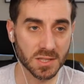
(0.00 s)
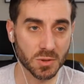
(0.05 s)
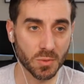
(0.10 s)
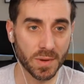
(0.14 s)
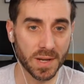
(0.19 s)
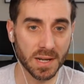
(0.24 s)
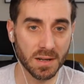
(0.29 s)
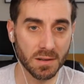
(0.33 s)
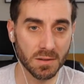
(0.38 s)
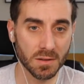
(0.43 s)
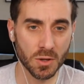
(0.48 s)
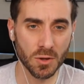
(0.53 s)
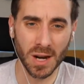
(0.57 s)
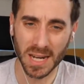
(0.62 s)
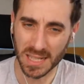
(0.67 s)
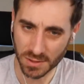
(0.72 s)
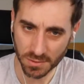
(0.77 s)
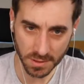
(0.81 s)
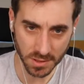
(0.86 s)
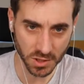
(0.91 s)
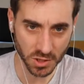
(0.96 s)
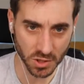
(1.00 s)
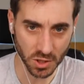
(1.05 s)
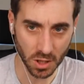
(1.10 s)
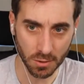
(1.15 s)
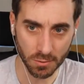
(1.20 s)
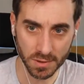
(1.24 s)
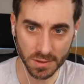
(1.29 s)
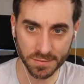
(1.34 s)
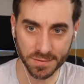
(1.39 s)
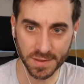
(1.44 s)
So you guys want to
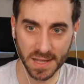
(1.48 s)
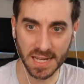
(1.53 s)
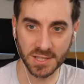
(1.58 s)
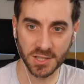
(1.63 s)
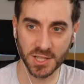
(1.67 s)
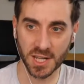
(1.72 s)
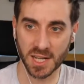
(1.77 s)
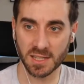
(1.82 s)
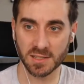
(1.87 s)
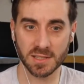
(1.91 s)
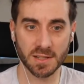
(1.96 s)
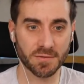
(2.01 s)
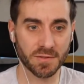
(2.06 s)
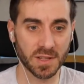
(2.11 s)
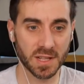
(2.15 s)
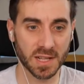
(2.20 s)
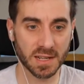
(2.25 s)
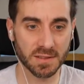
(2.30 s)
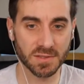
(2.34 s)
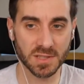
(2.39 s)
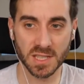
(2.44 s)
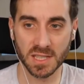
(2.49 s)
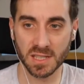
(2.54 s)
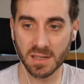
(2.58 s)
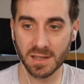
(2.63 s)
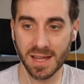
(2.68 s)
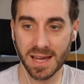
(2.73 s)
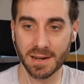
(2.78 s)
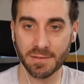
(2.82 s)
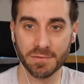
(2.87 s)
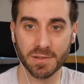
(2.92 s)
start with the flash challenge? I feel like I've seen a
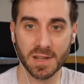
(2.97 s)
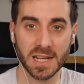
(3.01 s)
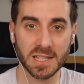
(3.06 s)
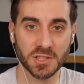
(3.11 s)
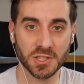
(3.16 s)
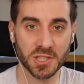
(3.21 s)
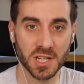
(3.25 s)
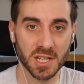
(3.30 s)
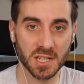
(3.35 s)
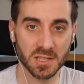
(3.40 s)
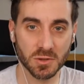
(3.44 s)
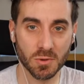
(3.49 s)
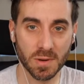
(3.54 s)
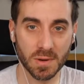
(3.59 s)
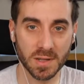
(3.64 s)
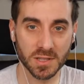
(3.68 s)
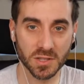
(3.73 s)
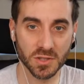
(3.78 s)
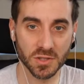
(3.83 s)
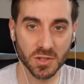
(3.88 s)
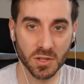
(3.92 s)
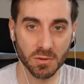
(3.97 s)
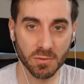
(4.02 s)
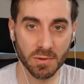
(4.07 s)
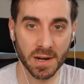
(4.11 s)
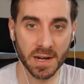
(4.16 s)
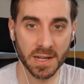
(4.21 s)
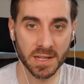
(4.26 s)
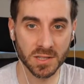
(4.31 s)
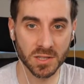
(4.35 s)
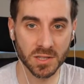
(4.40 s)
lot of flash challenge questions
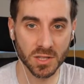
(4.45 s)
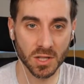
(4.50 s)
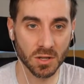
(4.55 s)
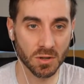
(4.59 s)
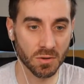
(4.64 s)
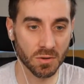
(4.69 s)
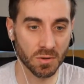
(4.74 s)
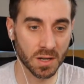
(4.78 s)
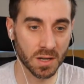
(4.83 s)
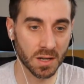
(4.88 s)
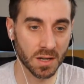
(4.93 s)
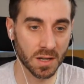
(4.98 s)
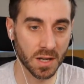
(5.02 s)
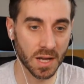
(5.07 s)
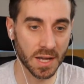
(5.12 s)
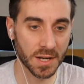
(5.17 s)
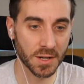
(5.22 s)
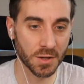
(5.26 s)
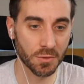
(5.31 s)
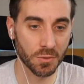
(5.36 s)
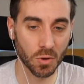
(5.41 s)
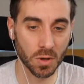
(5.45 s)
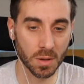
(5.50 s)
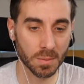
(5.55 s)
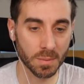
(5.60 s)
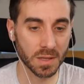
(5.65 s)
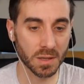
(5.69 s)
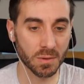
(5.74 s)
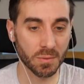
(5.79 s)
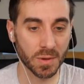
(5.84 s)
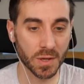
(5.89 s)
already. So I know
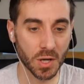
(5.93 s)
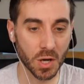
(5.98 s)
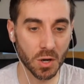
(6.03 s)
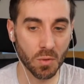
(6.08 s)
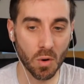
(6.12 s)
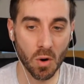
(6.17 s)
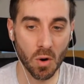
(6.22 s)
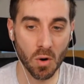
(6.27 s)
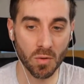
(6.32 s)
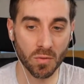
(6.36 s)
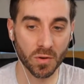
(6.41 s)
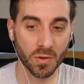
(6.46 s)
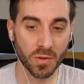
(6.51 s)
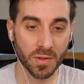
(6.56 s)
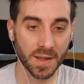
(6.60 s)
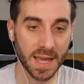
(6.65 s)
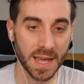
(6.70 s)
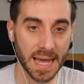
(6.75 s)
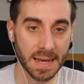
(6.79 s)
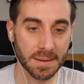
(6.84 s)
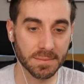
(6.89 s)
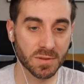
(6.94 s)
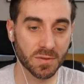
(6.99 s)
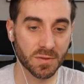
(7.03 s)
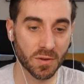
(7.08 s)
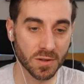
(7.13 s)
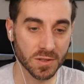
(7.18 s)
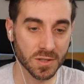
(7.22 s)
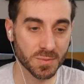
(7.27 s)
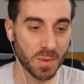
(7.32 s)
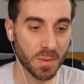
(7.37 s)
normally we go over the games
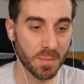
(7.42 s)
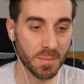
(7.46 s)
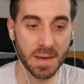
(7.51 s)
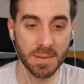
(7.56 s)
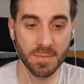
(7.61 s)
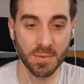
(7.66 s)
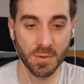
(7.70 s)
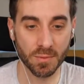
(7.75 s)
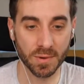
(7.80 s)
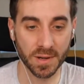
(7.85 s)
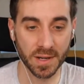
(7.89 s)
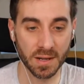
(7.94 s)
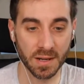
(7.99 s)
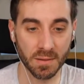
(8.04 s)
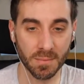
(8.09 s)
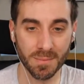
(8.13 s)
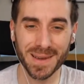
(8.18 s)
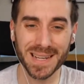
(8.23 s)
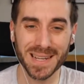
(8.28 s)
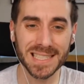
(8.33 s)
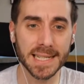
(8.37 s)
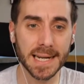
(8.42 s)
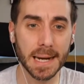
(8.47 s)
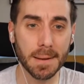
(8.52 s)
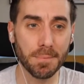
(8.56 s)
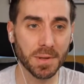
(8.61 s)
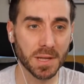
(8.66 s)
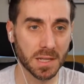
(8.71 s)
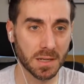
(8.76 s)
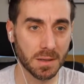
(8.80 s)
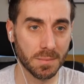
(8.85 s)
first, but maybe we mix it
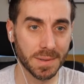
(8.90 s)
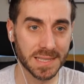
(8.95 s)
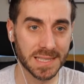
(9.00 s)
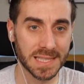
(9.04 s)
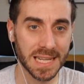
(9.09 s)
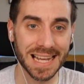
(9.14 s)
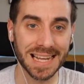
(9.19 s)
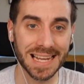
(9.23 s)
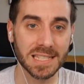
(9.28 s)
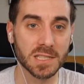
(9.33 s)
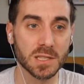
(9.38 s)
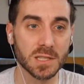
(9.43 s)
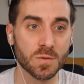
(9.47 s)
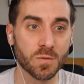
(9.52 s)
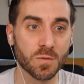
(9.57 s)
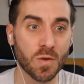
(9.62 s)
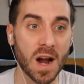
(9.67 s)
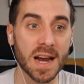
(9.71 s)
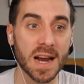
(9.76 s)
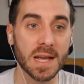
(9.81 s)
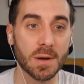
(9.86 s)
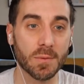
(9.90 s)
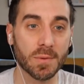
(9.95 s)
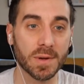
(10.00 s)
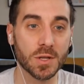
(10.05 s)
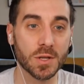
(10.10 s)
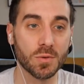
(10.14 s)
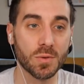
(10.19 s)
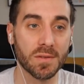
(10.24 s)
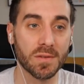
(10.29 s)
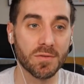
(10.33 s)
up a little bit today because it's Friday. We
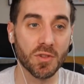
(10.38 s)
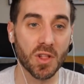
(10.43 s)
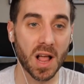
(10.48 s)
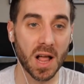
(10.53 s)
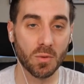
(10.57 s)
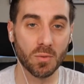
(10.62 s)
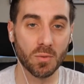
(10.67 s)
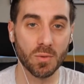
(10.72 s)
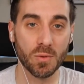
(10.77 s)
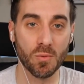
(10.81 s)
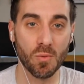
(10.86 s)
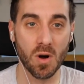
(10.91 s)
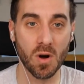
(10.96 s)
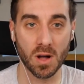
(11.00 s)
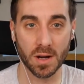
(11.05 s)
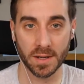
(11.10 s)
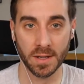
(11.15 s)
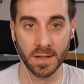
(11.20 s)
can do whatever the hell we want.